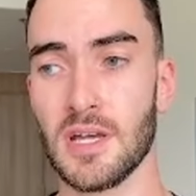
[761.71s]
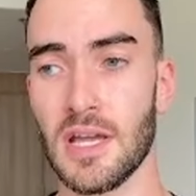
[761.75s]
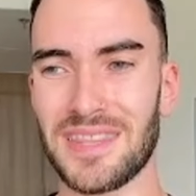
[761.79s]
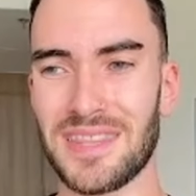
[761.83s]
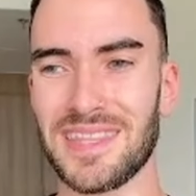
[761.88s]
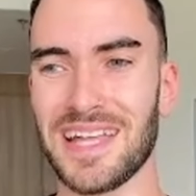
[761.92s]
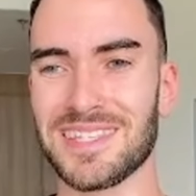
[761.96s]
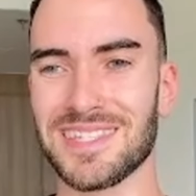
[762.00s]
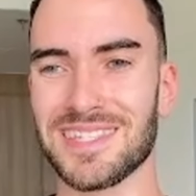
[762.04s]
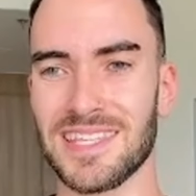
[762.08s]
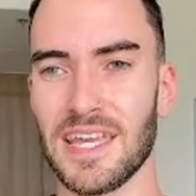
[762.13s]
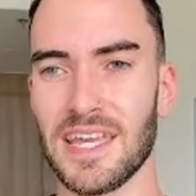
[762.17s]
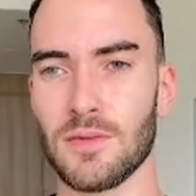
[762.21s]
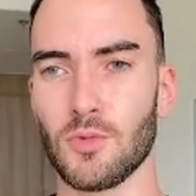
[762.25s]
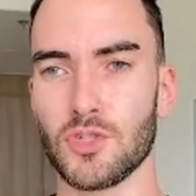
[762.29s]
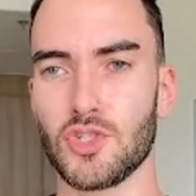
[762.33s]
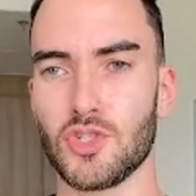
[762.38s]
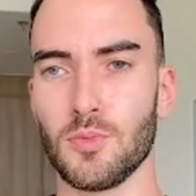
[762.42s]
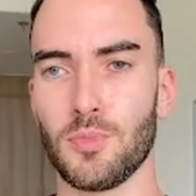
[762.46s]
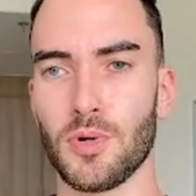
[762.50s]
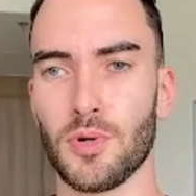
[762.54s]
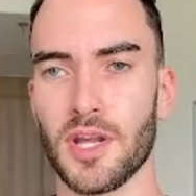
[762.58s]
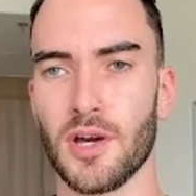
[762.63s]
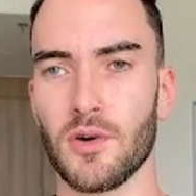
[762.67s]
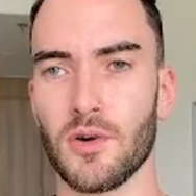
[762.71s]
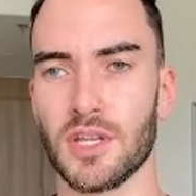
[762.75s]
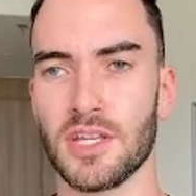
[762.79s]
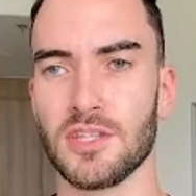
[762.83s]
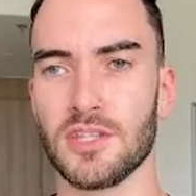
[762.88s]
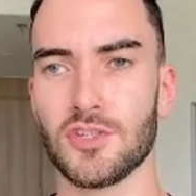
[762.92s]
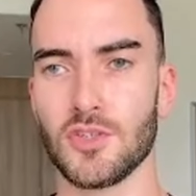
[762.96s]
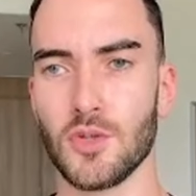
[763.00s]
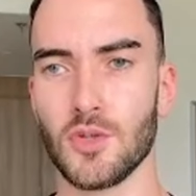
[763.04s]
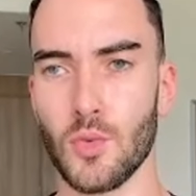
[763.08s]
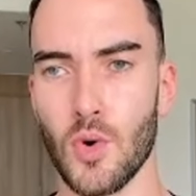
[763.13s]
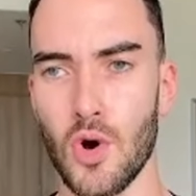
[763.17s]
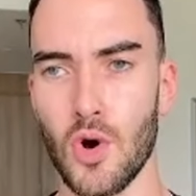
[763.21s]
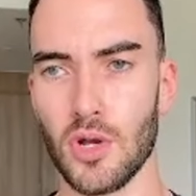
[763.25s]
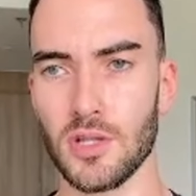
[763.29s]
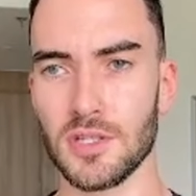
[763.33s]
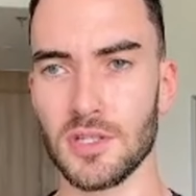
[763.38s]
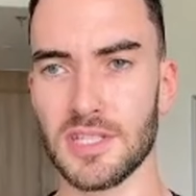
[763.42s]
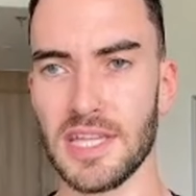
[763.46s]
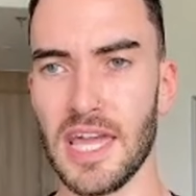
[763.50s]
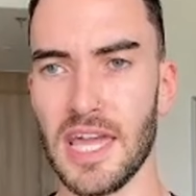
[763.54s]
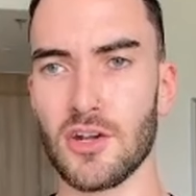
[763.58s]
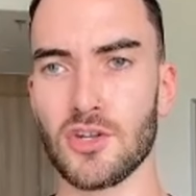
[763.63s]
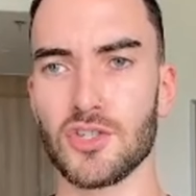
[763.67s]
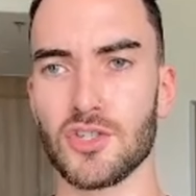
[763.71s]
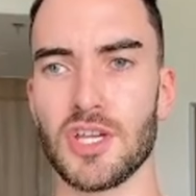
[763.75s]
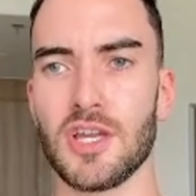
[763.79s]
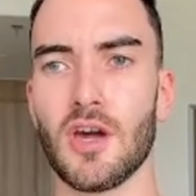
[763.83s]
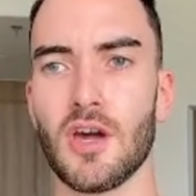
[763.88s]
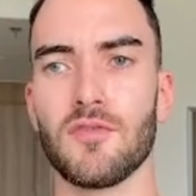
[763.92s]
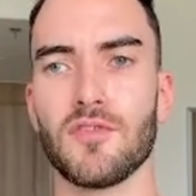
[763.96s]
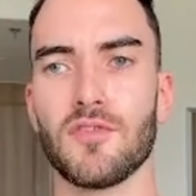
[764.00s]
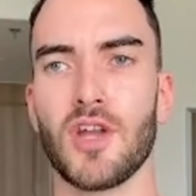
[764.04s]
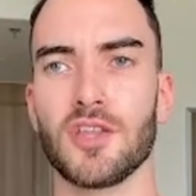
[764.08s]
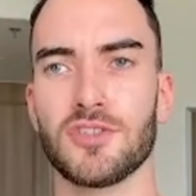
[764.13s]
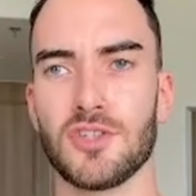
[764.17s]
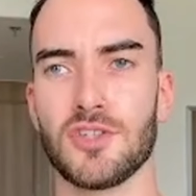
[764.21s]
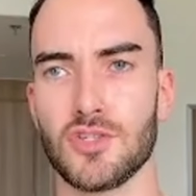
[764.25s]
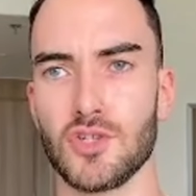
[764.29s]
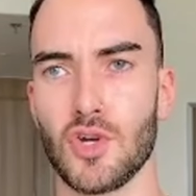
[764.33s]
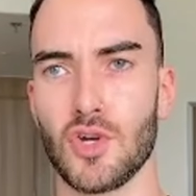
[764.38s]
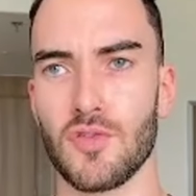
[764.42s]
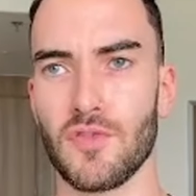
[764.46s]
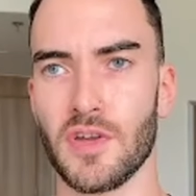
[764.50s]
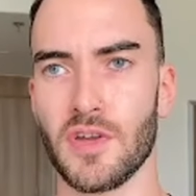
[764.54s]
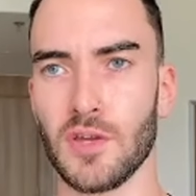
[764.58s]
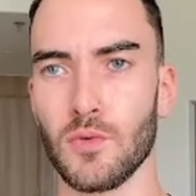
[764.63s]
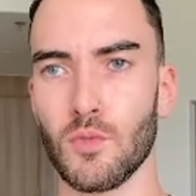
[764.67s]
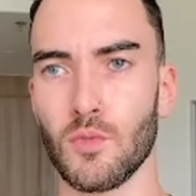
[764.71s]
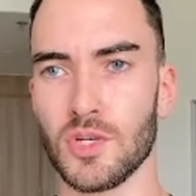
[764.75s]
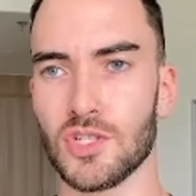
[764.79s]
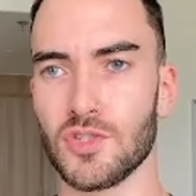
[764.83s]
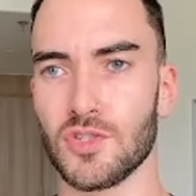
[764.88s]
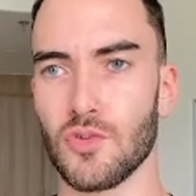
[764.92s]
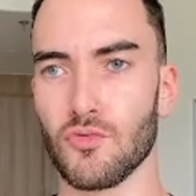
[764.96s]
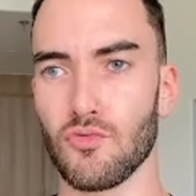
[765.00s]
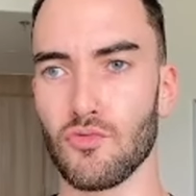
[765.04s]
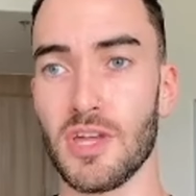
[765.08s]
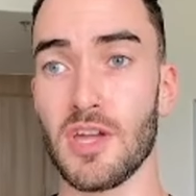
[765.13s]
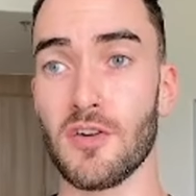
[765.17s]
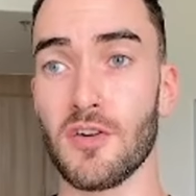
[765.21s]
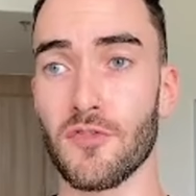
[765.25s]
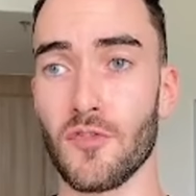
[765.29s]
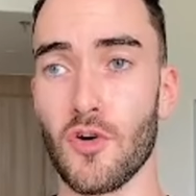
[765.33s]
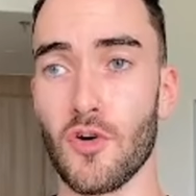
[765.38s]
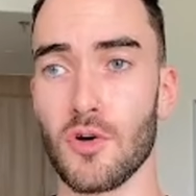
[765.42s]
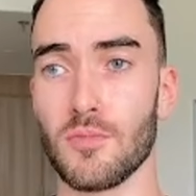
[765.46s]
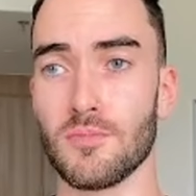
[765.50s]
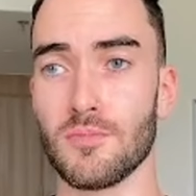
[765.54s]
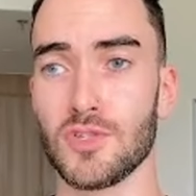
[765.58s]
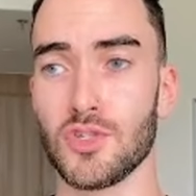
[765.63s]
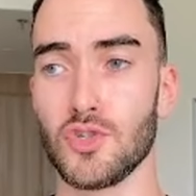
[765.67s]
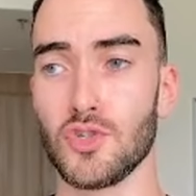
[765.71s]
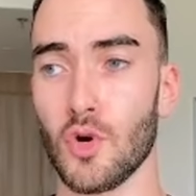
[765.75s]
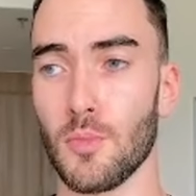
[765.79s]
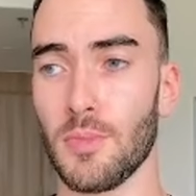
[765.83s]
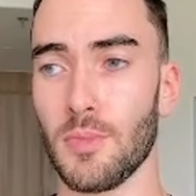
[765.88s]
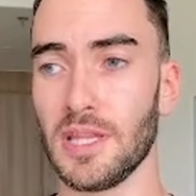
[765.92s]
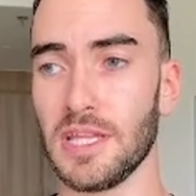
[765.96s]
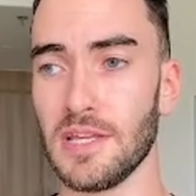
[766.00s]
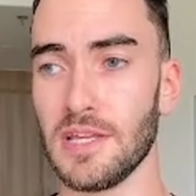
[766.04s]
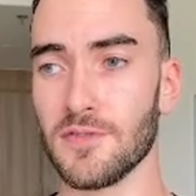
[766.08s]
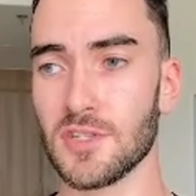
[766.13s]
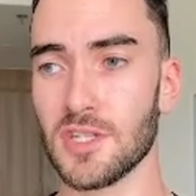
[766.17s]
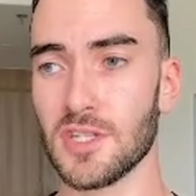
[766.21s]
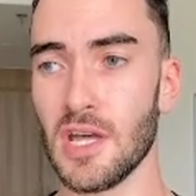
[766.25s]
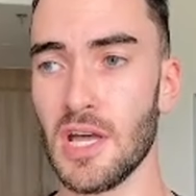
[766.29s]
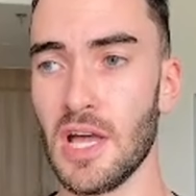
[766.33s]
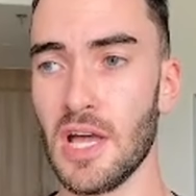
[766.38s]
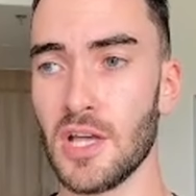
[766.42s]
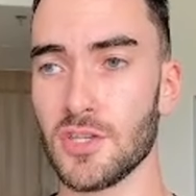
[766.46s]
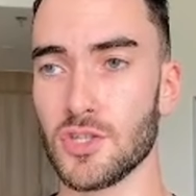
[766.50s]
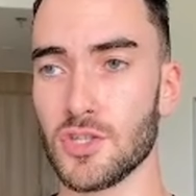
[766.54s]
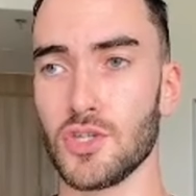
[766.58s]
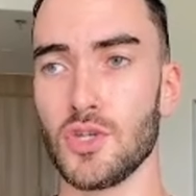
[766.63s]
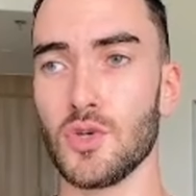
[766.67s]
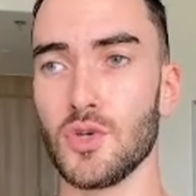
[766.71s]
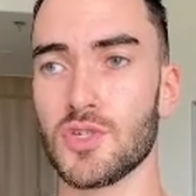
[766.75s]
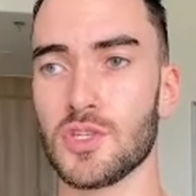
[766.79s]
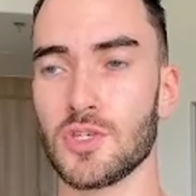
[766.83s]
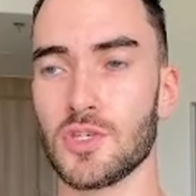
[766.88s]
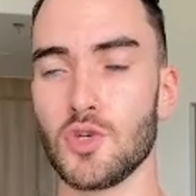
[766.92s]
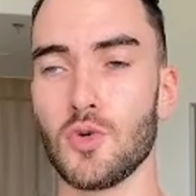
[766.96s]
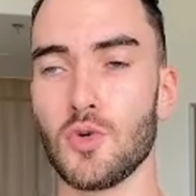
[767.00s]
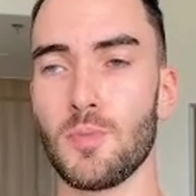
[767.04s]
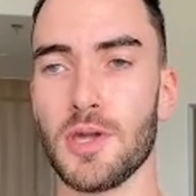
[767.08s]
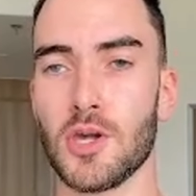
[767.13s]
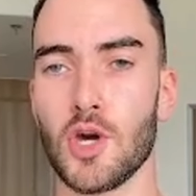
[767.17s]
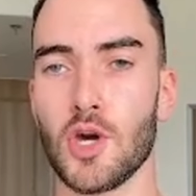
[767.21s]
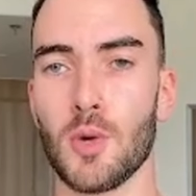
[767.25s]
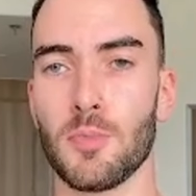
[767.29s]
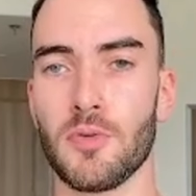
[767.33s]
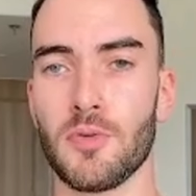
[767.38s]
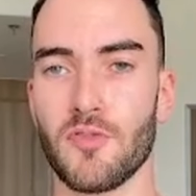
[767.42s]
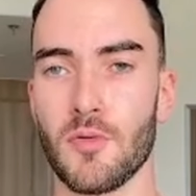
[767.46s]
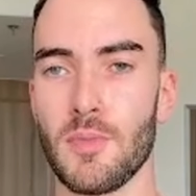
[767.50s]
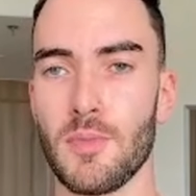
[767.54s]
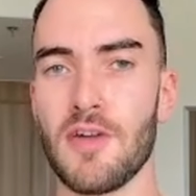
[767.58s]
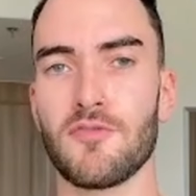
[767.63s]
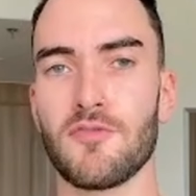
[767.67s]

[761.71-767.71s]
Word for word: And that's then what you put out into the world, the energy of not deserving, which reaffirms your beliefs. So you, you pick up from